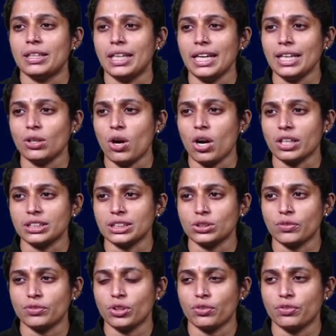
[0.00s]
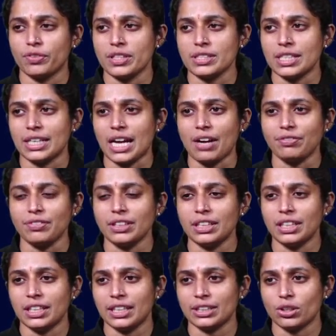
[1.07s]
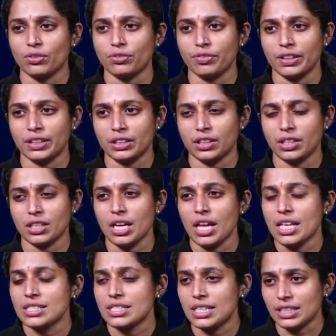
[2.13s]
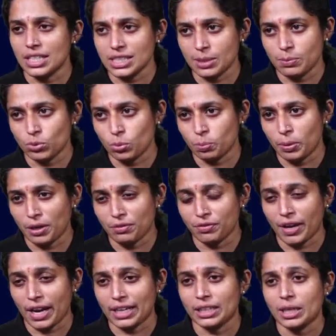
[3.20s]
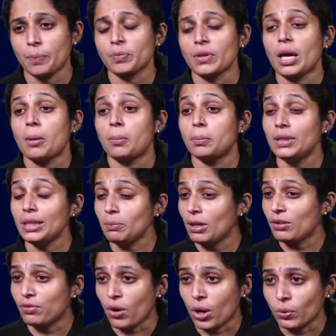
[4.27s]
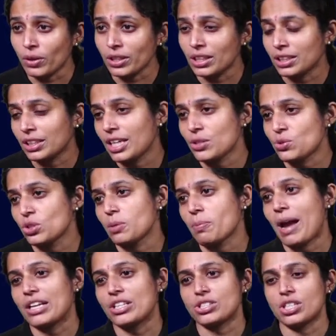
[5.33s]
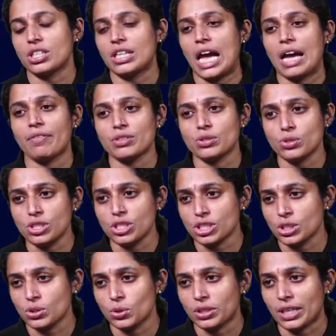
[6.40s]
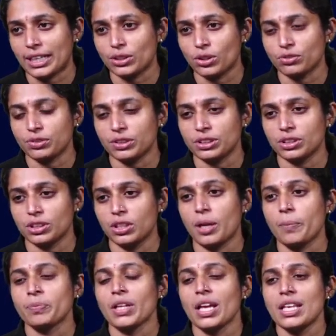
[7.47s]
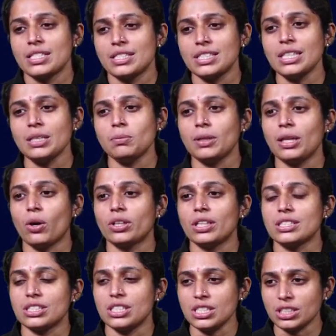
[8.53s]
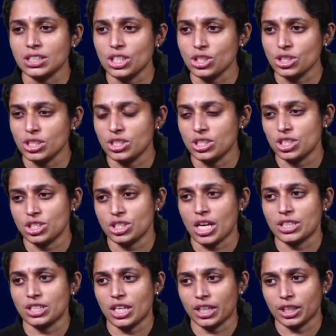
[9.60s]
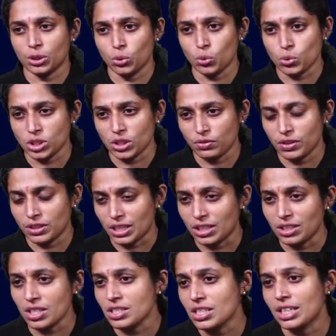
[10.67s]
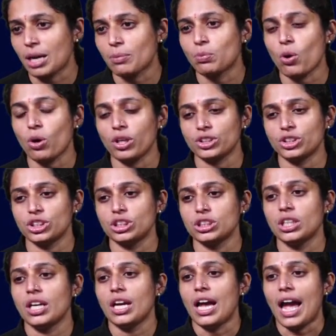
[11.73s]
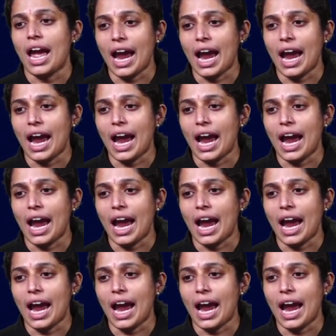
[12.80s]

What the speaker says: may take cognizance of the offence and after hearing the offender, sentence him to pay fine. B. May forward the case to the magistrate having jurisdiction to try the offender. C. May on his discretion discharge the accused if he tenders an apology.